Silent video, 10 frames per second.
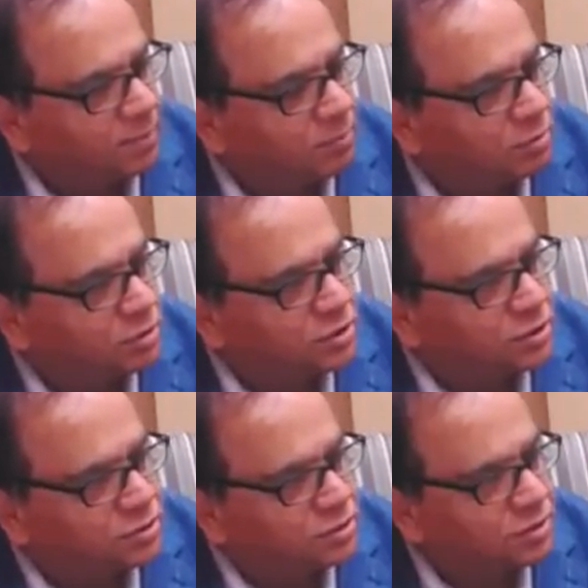to this
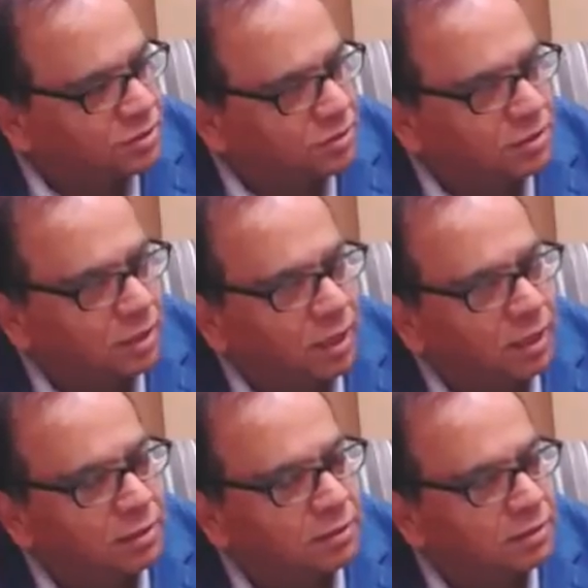country
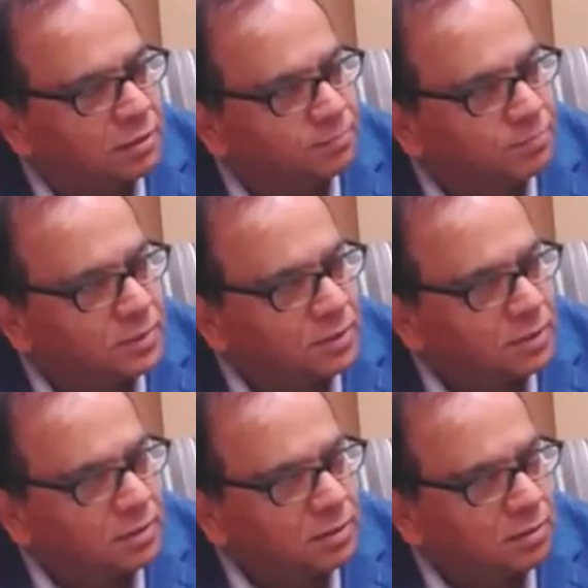and
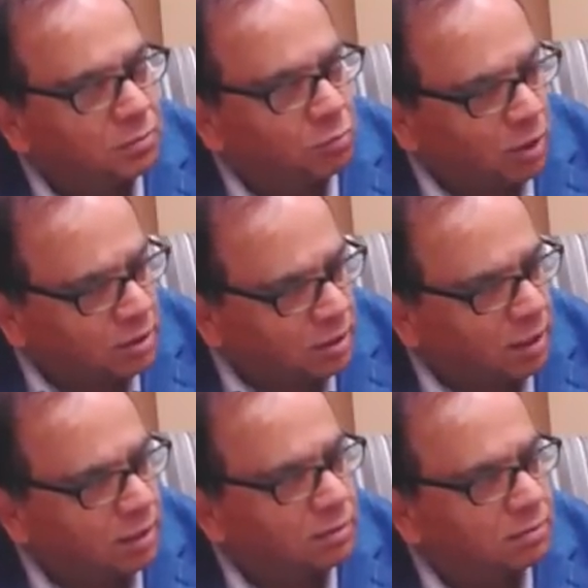worked hard,